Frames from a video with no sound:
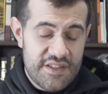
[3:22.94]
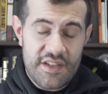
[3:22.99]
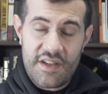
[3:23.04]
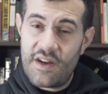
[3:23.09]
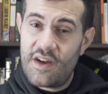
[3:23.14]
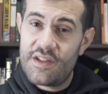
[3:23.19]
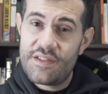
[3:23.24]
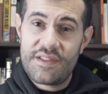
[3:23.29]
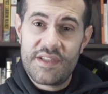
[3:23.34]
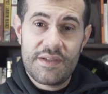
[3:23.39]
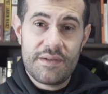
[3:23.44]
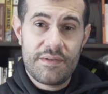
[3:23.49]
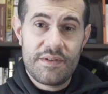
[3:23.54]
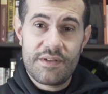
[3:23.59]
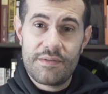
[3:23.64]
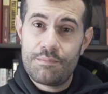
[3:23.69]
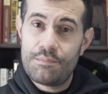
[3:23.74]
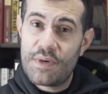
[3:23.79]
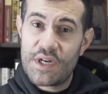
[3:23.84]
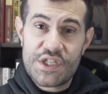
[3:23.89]
the on the
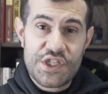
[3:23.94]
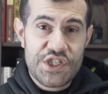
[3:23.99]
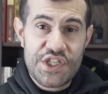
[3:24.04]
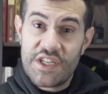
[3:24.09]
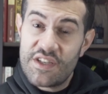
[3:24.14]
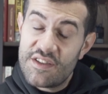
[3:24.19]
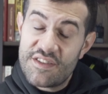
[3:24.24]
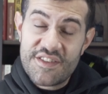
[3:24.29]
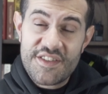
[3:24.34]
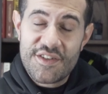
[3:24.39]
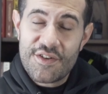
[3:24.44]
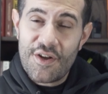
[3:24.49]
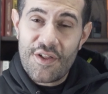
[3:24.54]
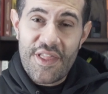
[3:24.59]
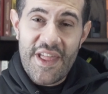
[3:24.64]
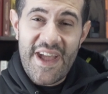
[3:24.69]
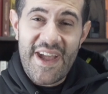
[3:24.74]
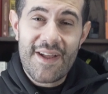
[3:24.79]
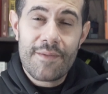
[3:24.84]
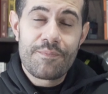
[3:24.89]
mud shields and all
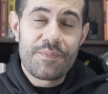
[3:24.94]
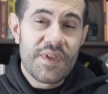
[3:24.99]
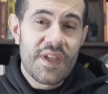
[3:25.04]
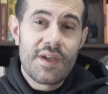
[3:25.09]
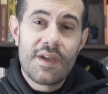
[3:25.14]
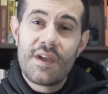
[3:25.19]
that,